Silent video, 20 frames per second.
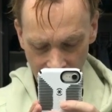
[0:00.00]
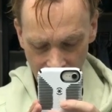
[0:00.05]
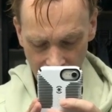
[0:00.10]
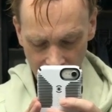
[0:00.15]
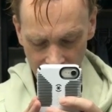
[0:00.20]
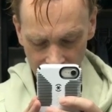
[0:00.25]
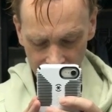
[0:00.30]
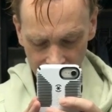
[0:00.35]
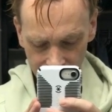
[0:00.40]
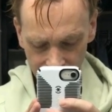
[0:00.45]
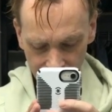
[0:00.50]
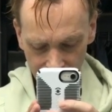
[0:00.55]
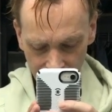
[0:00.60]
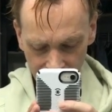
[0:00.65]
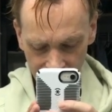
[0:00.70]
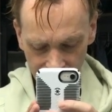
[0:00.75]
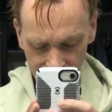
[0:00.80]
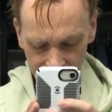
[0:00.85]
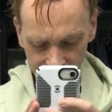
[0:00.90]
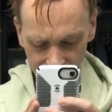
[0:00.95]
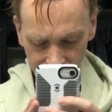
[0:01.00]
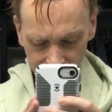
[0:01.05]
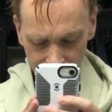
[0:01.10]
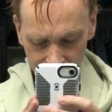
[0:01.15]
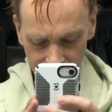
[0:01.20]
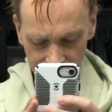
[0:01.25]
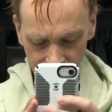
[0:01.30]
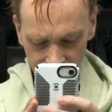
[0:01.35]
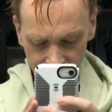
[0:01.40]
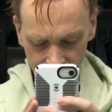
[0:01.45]
and out the body
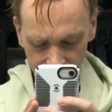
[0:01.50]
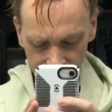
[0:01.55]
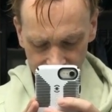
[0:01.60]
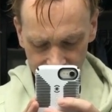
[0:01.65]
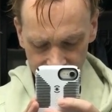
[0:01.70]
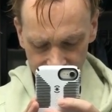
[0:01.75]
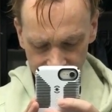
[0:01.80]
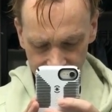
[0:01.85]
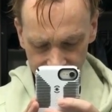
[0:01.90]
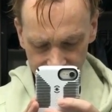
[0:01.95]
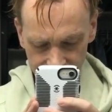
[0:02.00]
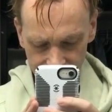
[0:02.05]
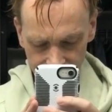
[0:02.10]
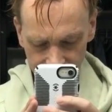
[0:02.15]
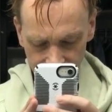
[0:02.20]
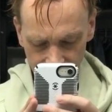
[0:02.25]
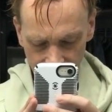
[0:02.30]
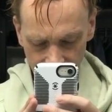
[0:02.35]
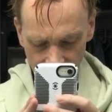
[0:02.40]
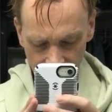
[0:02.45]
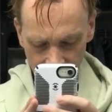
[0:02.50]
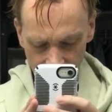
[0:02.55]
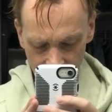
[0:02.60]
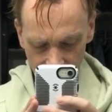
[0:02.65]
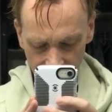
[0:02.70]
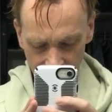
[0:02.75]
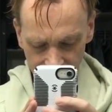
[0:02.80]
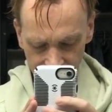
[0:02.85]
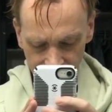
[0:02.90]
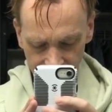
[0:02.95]
for medical reasons.
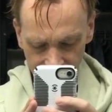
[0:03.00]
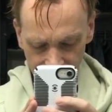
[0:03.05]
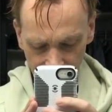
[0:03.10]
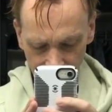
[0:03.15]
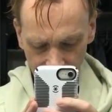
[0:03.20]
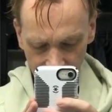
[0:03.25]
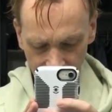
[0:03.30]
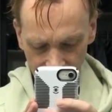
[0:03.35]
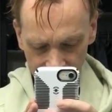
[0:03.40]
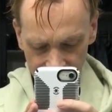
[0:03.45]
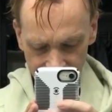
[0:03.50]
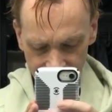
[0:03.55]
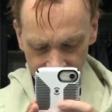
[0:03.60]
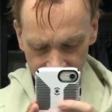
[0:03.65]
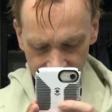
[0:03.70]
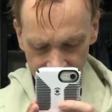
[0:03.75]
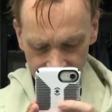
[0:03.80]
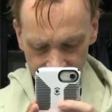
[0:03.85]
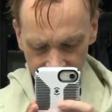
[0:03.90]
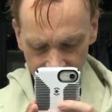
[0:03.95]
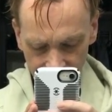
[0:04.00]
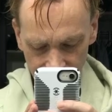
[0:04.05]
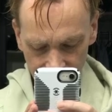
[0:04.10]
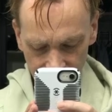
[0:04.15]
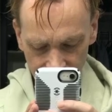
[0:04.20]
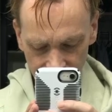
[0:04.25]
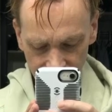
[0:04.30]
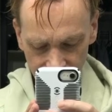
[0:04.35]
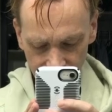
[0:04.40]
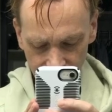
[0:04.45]
But if you have a prostate, it
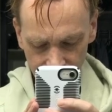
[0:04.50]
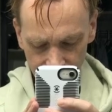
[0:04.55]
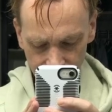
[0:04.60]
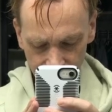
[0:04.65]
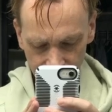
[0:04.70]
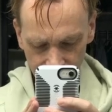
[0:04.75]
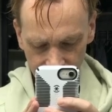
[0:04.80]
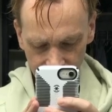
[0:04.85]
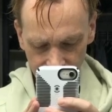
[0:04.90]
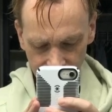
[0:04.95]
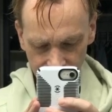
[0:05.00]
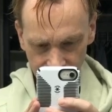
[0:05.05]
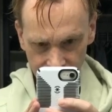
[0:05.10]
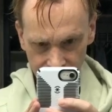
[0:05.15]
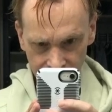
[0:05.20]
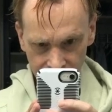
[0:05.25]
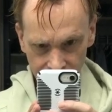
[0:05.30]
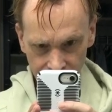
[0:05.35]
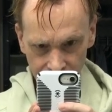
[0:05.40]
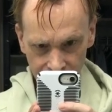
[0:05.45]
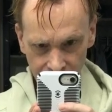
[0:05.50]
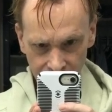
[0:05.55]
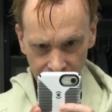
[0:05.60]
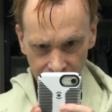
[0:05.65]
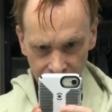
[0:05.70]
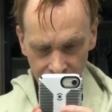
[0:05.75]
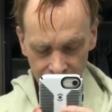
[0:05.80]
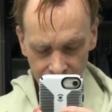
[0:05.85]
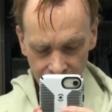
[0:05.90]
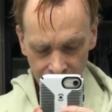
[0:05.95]
also feels really good to do
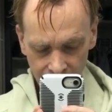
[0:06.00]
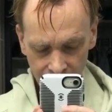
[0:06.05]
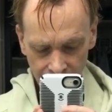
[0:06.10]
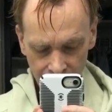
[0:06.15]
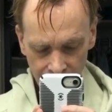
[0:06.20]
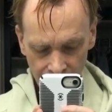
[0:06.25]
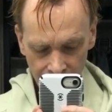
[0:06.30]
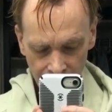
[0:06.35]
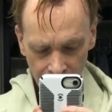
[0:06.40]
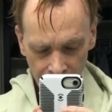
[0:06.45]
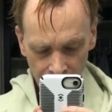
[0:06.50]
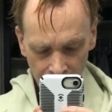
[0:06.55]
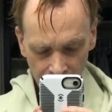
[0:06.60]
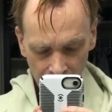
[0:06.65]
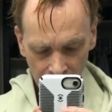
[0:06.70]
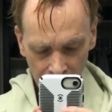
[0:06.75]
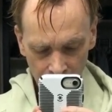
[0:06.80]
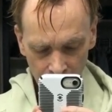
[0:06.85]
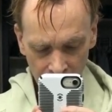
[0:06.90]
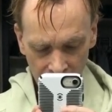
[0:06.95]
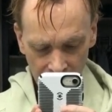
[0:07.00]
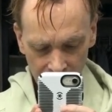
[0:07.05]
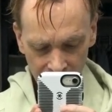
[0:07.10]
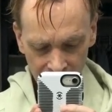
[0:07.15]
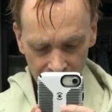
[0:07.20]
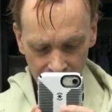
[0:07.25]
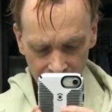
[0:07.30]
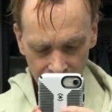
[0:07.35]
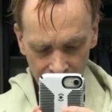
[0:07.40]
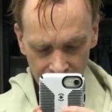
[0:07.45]
so.
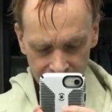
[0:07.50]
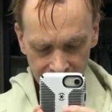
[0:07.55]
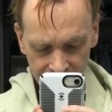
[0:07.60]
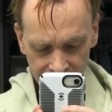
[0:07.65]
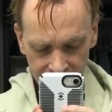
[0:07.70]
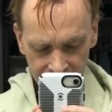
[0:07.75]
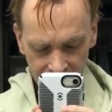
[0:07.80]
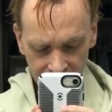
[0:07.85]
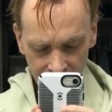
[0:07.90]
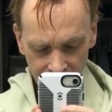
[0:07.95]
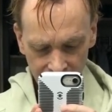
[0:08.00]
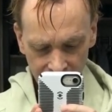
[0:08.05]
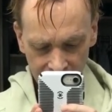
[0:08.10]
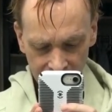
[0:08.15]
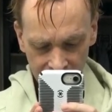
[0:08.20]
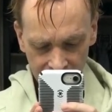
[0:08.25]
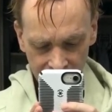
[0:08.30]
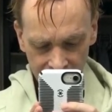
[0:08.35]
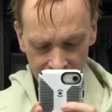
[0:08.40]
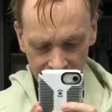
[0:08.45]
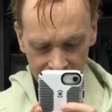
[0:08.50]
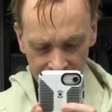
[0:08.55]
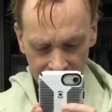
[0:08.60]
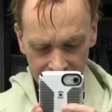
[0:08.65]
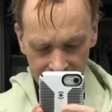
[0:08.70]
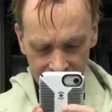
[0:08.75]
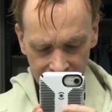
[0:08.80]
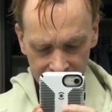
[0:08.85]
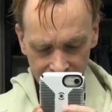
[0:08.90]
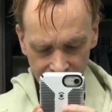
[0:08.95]
Rabbit toys,
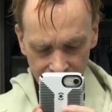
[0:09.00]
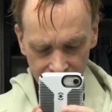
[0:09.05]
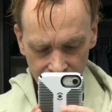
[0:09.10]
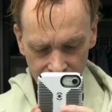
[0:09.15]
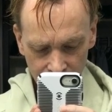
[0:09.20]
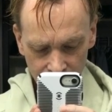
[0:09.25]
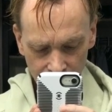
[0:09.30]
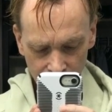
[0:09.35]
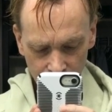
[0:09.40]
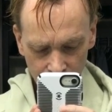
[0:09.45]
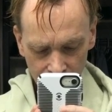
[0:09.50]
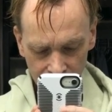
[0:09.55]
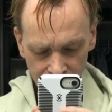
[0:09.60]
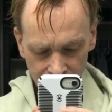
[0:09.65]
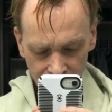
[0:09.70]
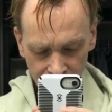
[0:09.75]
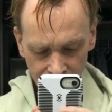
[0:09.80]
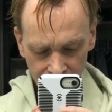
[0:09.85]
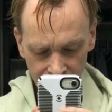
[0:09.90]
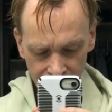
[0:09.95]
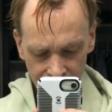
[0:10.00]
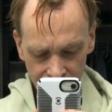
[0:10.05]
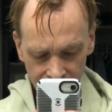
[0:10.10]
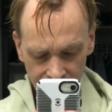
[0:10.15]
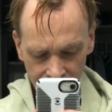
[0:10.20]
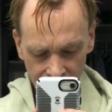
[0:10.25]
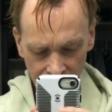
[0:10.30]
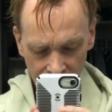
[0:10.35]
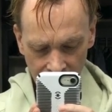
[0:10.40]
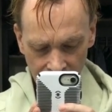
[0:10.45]
aka two-in-one toys,
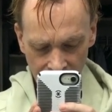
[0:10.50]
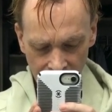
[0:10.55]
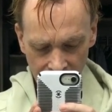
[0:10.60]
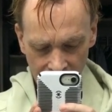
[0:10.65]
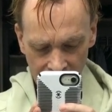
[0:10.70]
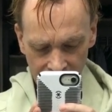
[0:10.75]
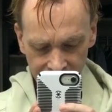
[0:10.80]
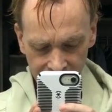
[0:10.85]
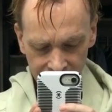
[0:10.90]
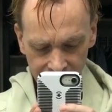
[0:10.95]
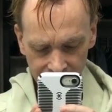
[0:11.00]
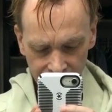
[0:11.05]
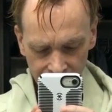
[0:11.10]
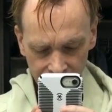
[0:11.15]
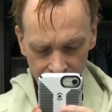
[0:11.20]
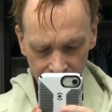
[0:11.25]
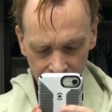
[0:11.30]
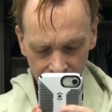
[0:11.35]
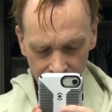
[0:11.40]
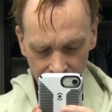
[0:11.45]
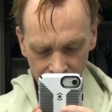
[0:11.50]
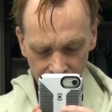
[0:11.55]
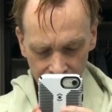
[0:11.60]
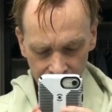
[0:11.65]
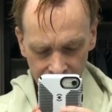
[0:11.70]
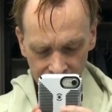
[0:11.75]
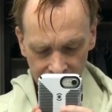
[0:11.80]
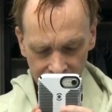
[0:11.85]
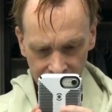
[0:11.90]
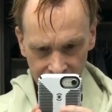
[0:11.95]
have an internal
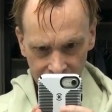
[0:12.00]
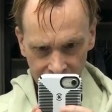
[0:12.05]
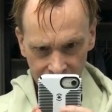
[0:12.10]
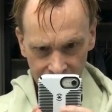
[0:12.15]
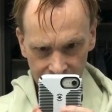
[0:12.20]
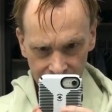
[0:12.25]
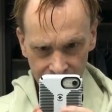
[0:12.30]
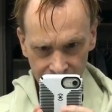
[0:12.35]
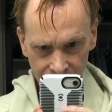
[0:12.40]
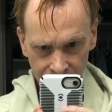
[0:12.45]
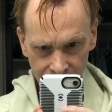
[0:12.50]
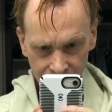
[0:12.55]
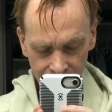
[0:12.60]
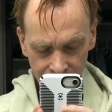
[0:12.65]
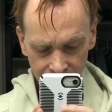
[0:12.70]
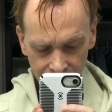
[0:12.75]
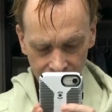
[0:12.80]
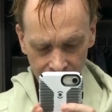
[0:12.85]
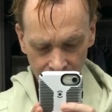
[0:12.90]
component and an external,